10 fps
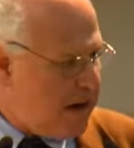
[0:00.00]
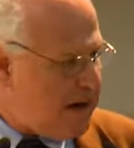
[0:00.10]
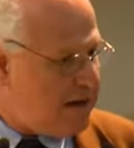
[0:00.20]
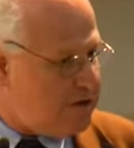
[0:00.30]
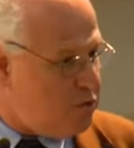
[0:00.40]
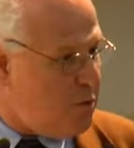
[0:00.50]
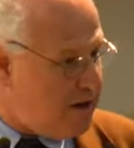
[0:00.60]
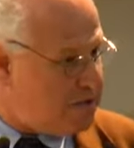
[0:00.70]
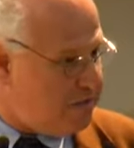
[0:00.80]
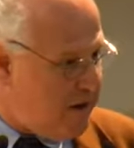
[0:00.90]
And I do
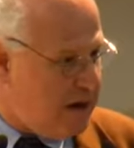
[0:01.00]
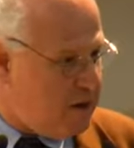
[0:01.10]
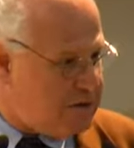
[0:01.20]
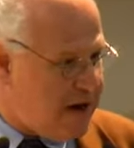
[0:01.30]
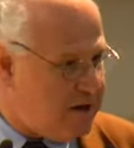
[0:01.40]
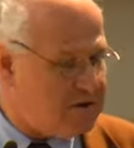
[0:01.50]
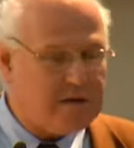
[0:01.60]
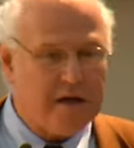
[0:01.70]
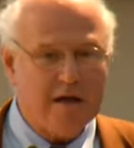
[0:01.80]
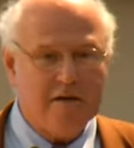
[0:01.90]
want to follow
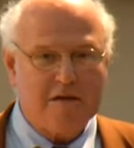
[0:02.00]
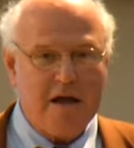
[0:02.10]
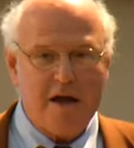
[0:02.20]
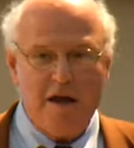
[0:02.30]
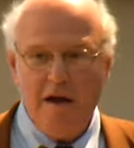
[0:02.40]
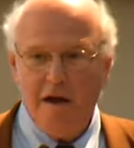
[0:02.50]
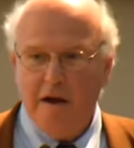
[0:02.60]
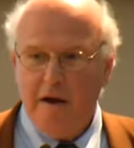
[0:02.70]
Donald's lead and say,